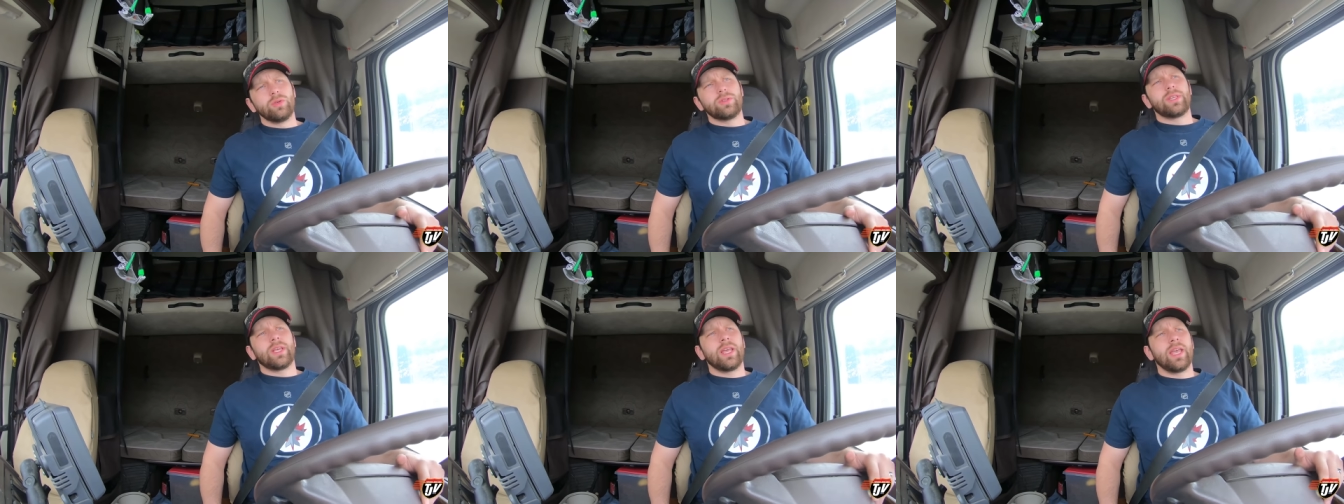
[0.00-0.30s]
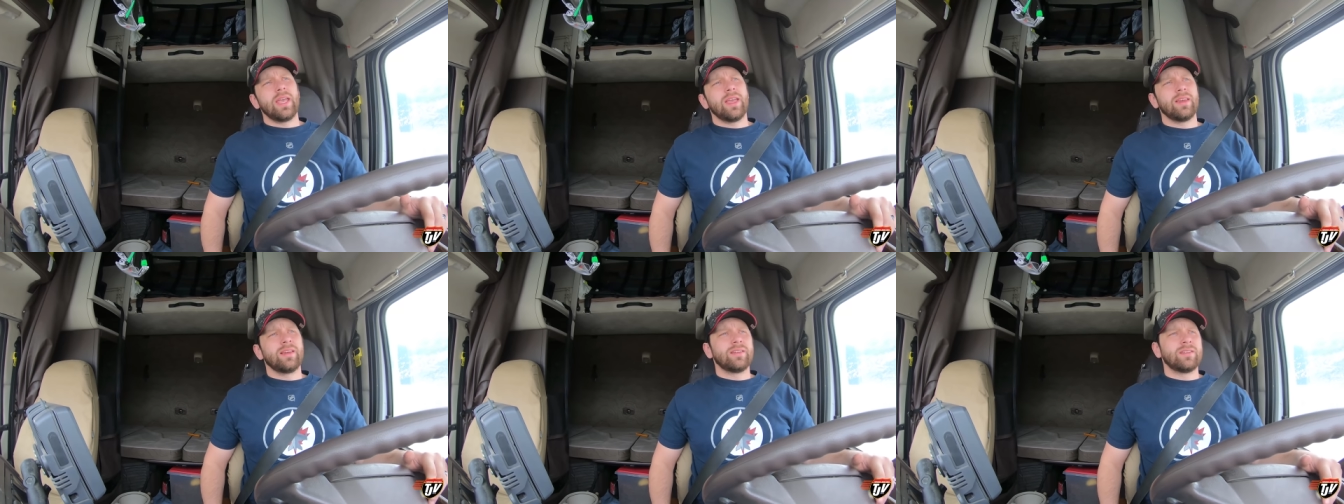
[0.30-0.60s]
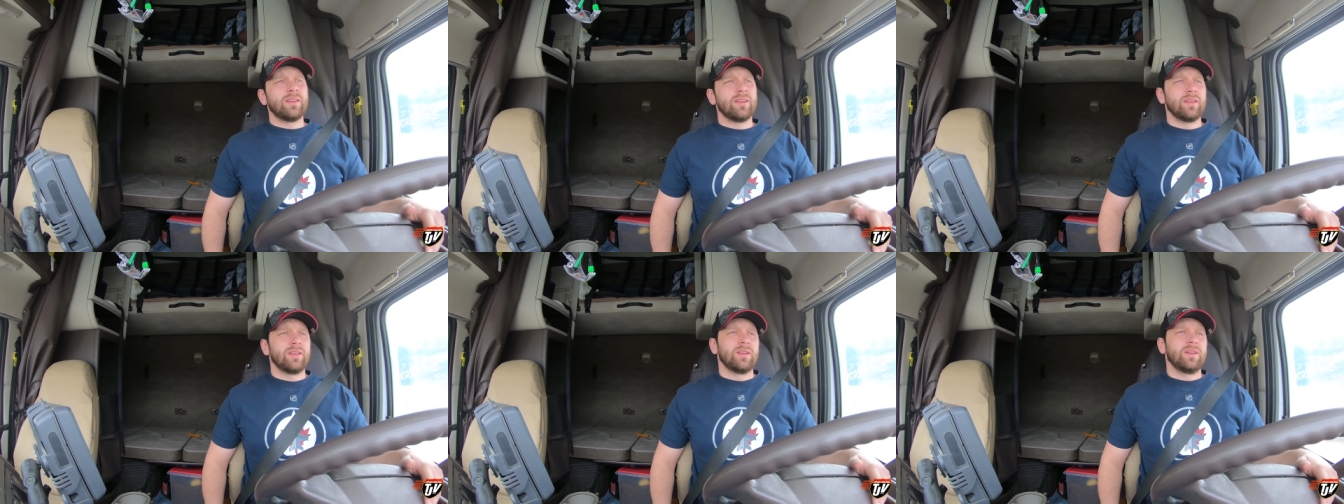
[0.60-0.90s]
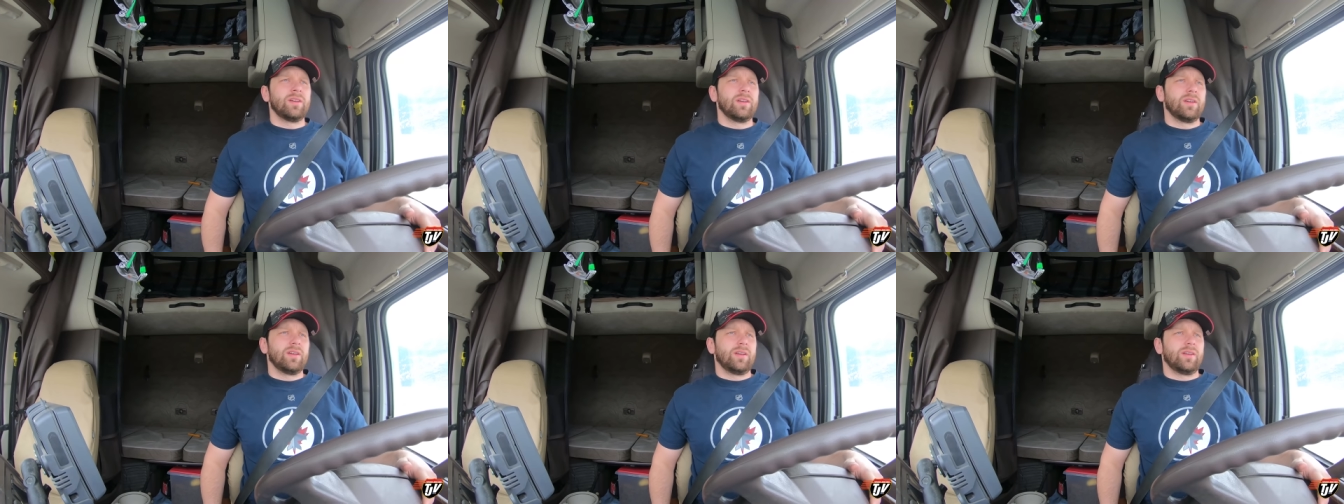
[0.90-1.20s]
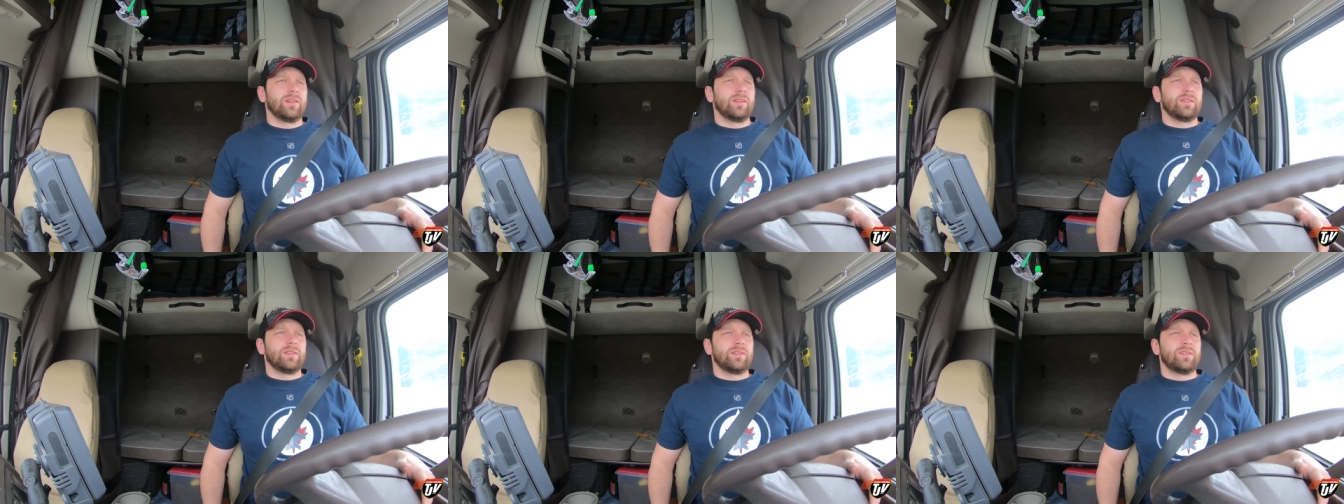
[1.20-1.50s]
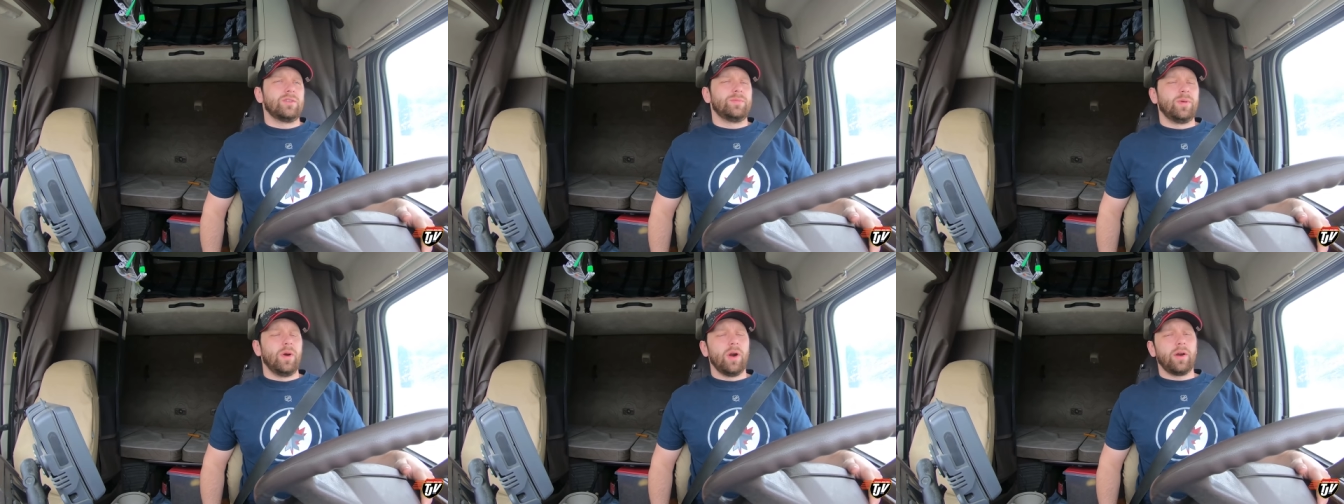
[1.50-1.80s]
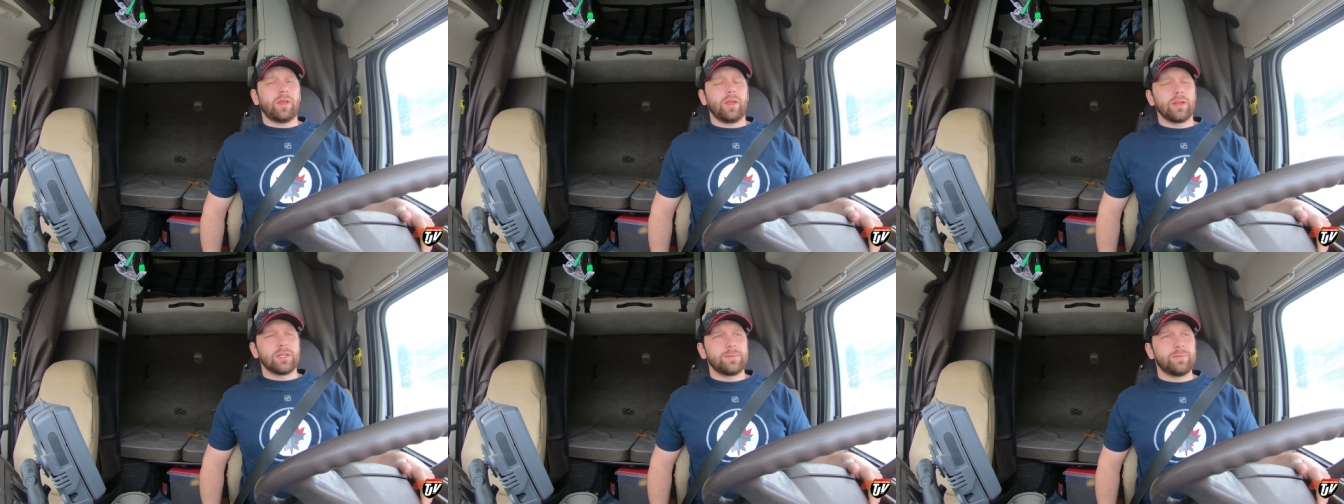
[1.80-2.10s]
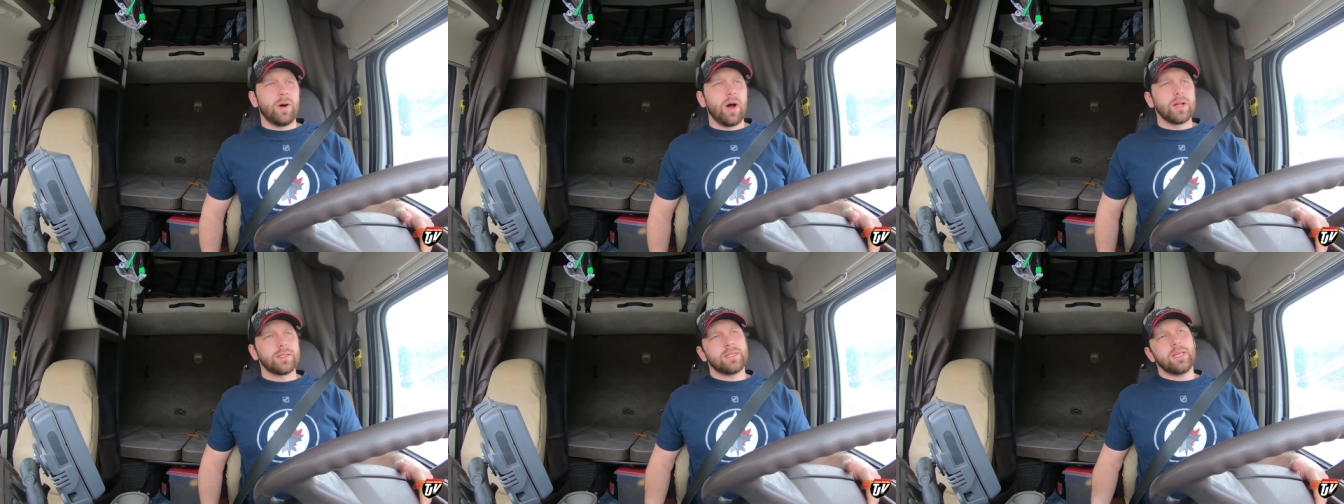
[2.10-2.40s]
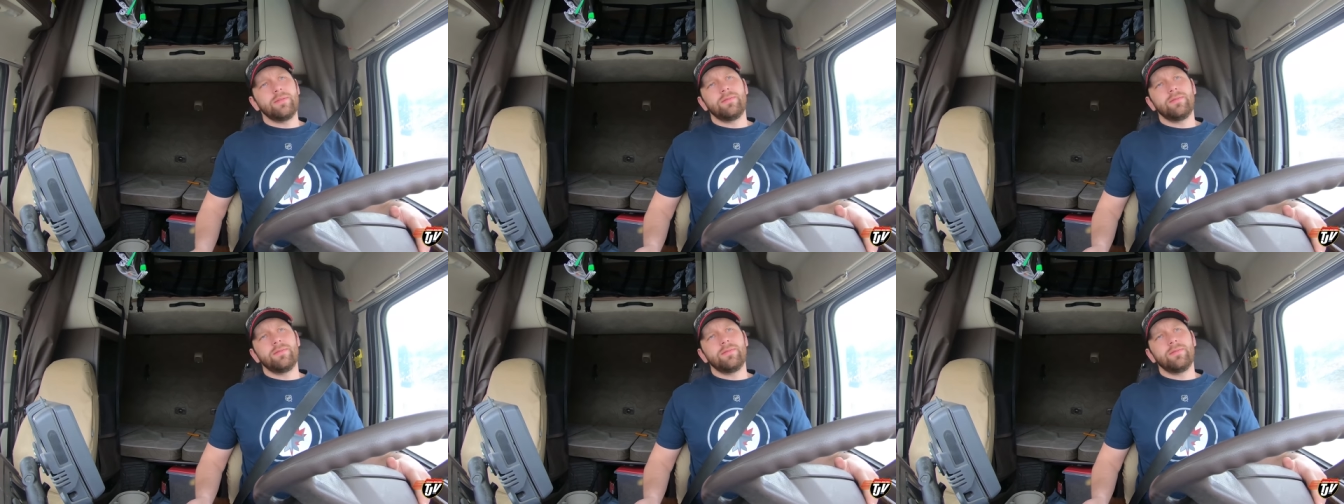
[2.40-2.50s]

In to parking spots,